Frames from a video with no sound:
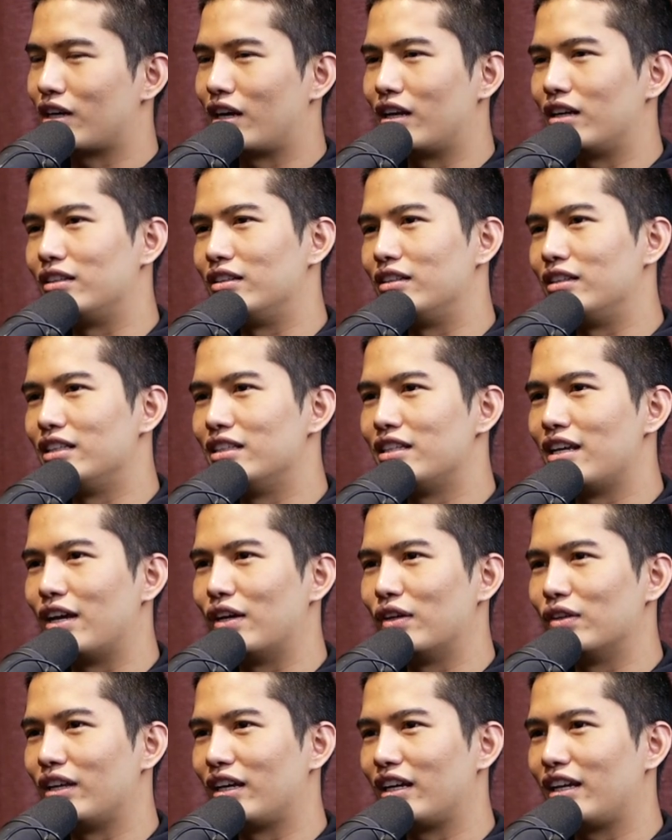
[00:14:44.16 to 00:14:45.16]
of detailed,
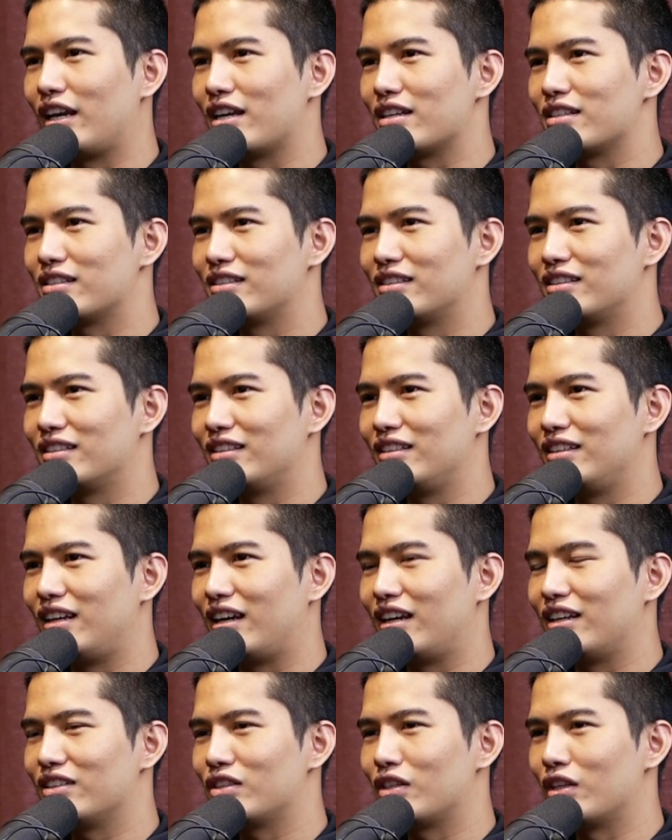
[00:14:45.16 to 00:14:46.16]
I guess. Yeah,
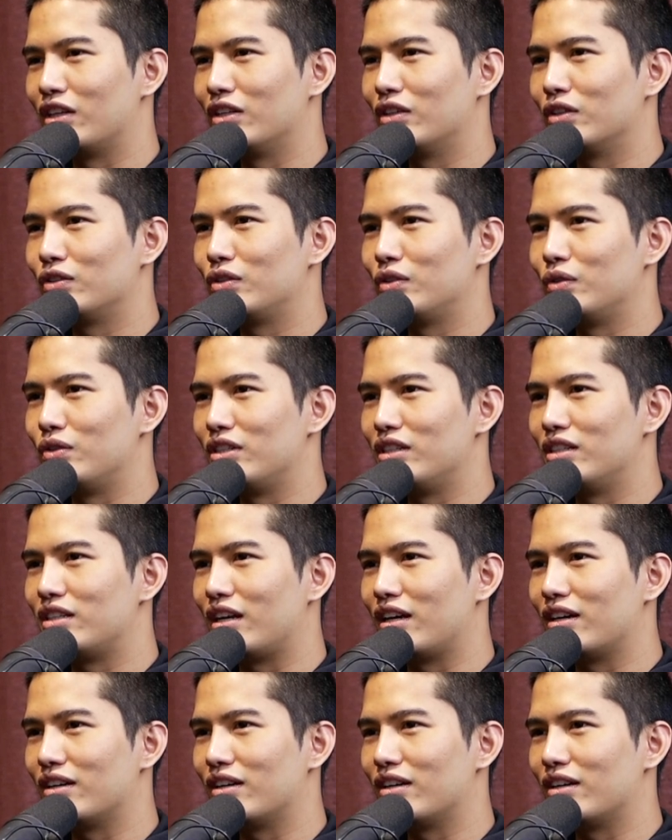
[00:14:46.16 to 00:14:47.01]
it's a little too detailed.